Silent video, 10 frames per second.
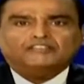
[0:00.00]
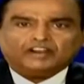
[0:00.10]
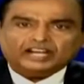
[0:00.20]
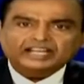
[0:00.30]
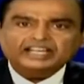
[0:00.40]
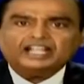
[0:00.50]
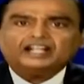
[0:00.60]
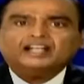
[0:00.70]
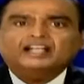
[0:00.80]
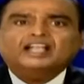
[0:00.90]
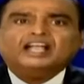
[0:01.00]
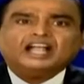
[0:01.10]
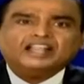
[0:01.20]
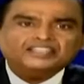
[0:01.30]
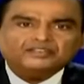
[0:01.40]
for India
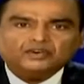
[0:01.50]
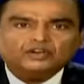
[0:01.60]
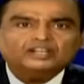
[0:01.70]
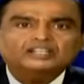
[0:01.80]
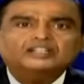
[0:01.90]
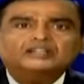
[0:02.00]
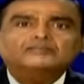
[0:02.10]
and the world